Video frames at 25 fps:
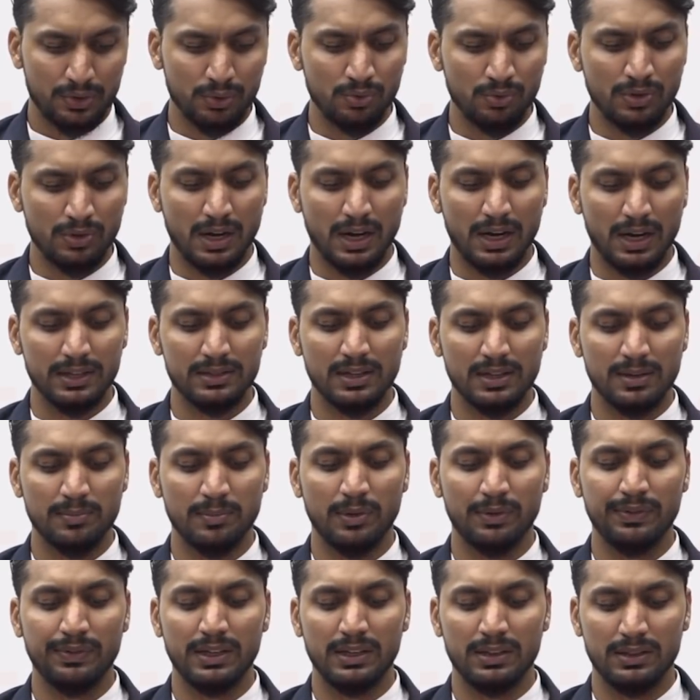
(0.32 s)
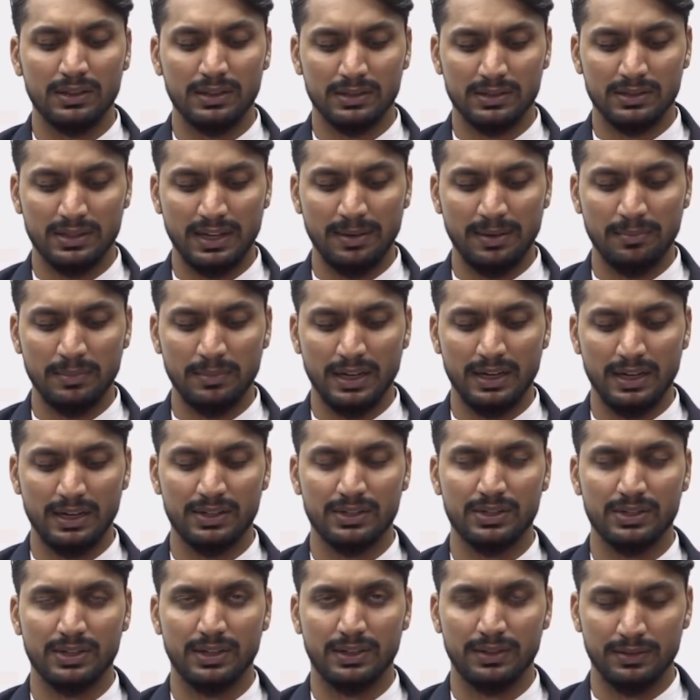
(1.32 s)
two cars are moving in the same
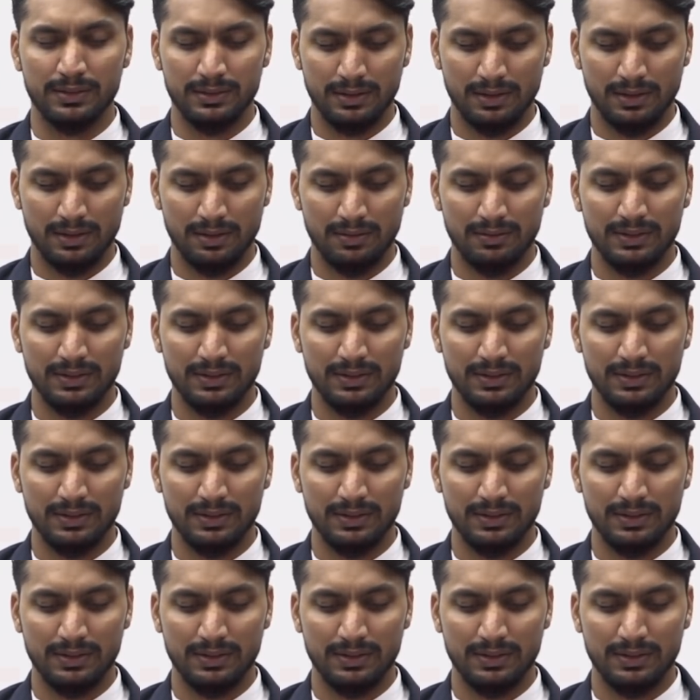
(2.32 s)
direction